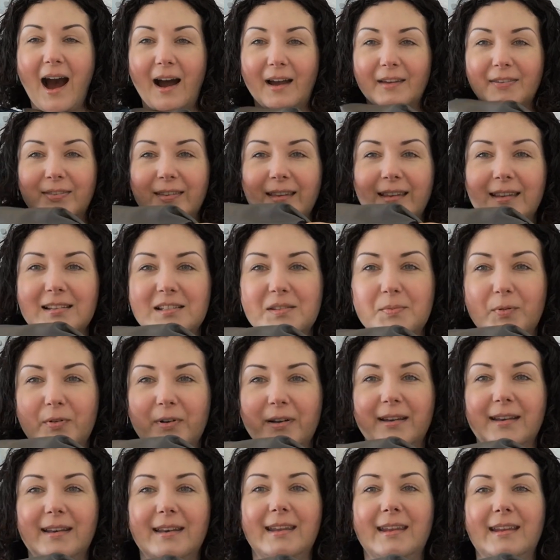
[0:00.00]
I think it's
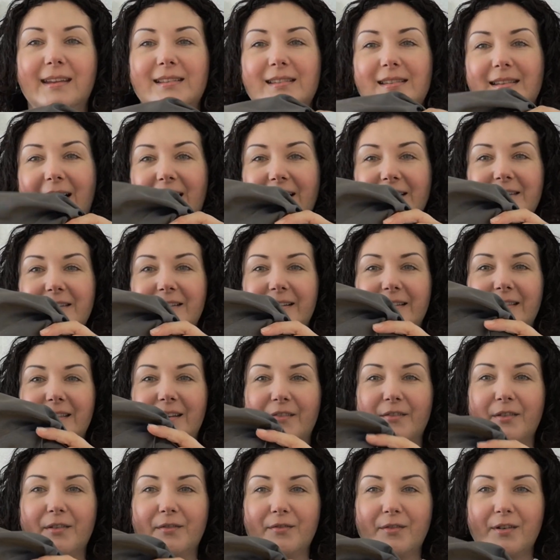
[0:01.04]
pretty neat, actually,
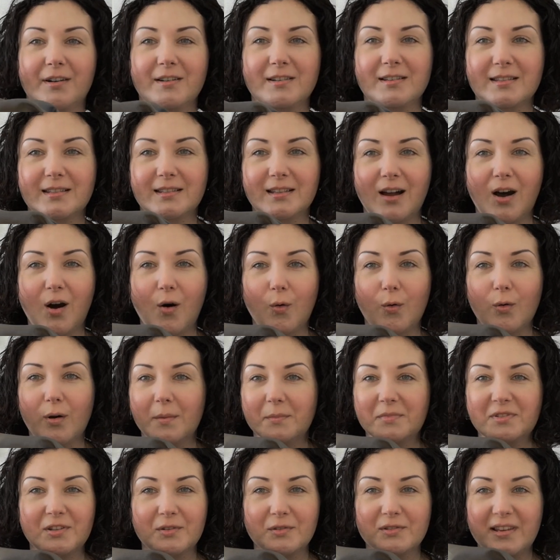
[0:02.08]
the reverse. Oh,
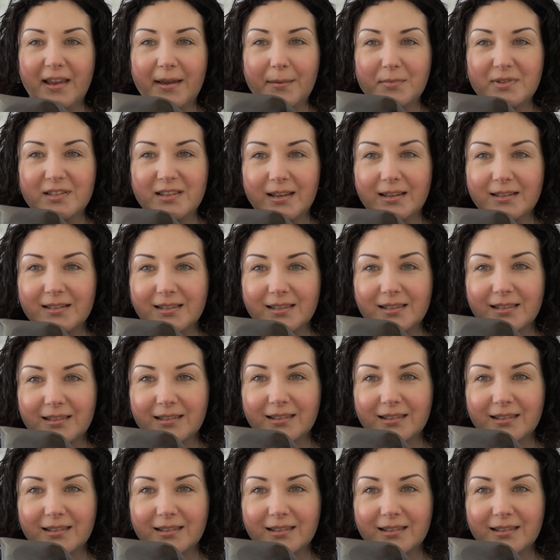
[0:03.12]
I'm so tempted.